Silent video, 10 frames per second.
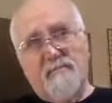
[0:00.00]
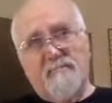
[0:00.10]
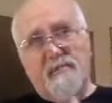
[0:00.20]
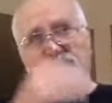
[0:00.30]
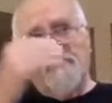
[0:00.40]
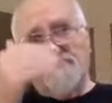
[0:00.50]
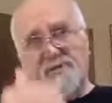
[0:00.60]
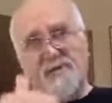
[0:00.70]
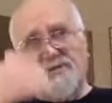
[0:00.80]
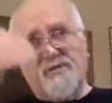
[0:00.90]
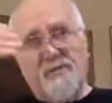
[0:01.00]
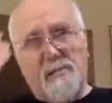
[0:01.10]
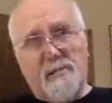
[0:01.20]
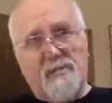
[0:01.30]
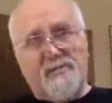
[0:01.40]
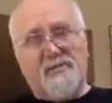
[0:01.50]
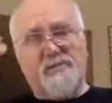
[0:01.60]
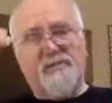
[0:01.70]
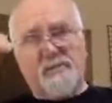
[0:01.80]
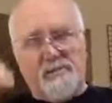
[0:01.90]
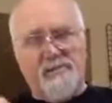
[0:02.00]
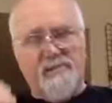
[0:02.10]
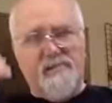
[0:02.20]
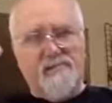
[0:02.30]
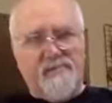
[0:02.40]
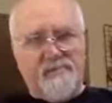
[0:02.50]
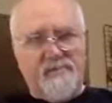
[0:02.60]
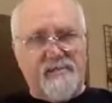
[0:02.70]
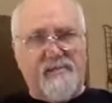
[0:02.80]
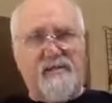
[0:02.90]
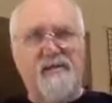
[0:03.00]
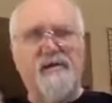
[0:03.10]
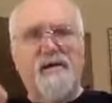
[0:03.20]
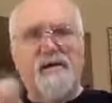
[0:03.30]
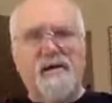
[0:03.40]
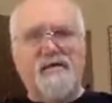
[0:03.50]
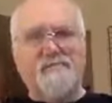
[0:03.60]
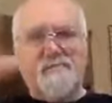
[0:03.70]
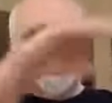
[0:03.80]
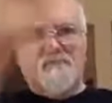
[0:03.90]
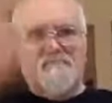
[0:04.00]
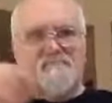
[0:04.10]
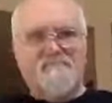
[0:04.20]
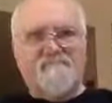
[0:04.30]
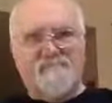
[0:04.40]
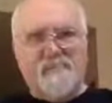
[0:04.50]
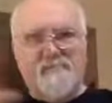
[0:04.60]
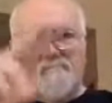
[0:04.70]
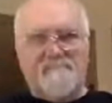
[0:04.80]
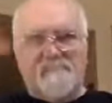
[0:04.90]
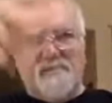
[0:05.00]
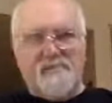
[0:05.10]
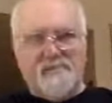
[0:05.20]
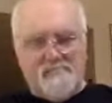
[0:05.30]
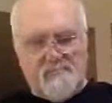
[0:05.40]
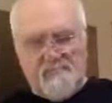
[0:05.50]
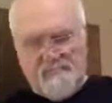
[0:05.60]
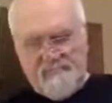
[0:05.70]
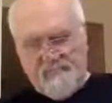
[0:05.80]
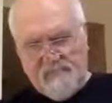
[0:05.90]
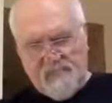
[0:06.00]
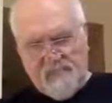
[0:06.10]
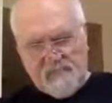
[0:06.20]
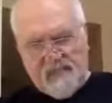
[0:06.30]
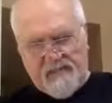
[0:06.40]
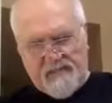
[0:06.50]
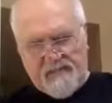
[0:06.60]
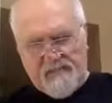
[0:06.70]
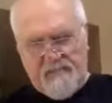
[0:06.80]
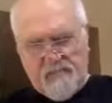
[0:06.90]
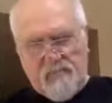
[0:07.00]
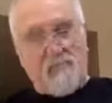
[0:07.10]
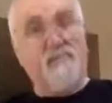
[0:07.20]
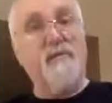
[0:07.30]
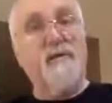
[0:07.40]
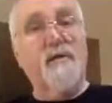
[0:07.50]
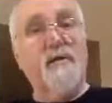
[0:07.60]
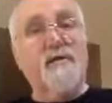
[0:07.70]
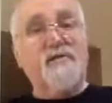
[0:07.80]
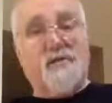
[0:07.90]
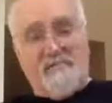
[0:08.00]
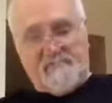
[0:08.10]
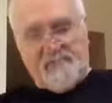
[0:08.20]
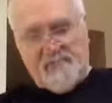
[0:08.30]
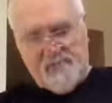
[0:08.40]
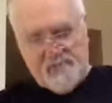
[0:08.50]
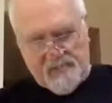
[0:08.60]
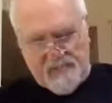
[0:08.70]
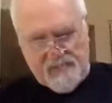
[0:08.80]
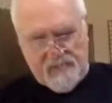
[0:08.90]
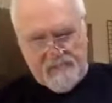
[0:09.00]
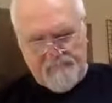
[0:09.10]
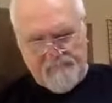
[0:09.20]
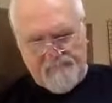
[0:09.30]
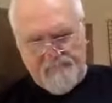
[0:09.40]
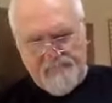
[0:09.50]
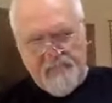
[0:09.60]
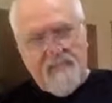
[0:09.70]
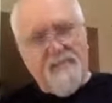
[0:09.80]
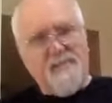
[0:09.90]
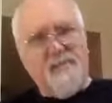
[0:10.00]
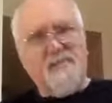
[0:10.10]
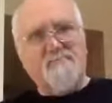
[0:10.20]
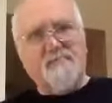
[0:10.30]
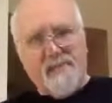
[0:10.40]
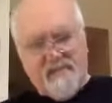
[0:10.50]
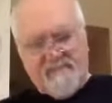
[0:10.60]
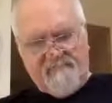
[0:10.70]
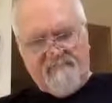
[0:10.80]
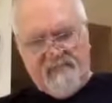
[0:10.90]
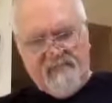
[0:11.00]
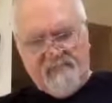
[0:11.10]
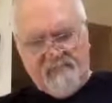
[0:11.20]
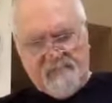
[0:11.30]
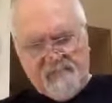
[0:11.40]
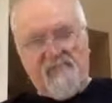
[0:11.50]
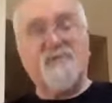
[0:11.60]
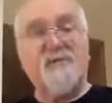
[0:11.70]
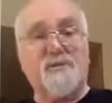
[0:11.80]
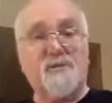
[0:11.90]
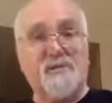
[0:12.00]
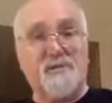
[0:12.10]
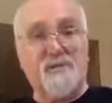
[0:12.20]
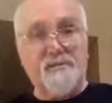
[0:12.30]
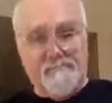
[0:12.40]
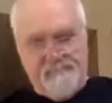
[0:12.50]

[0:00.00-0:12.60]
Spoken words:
meaning based on logic, linear thinking, not fluent, flexible, erratic, or divergent thinking. And the P for me was processes,